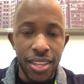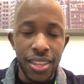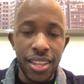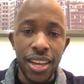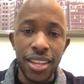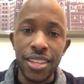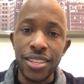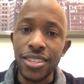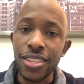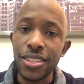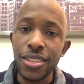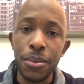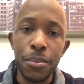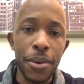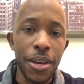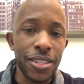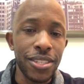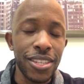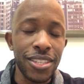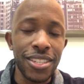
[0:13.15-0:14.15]
Now, this is a
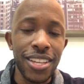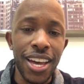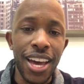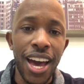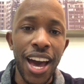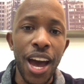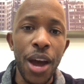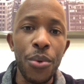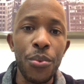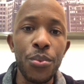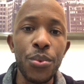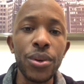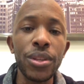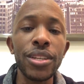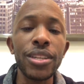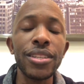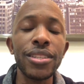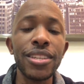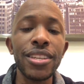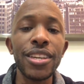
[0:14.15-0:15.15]
message that I
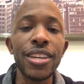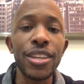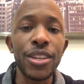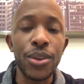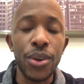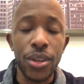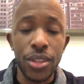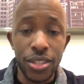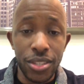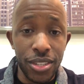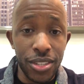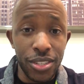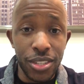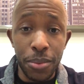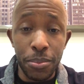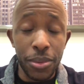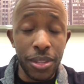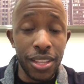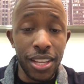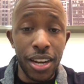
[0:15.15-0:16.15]
really dig, y'all. This is
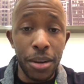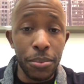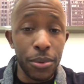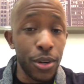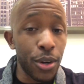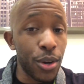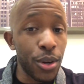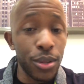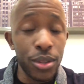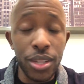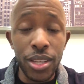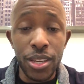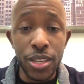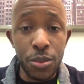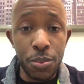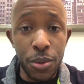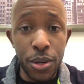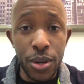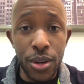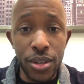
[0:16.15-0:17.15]
something that I'm currently
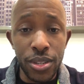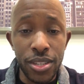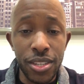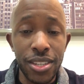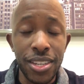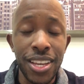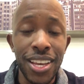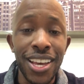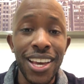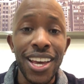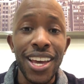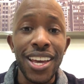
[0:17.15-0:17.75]
experiencing.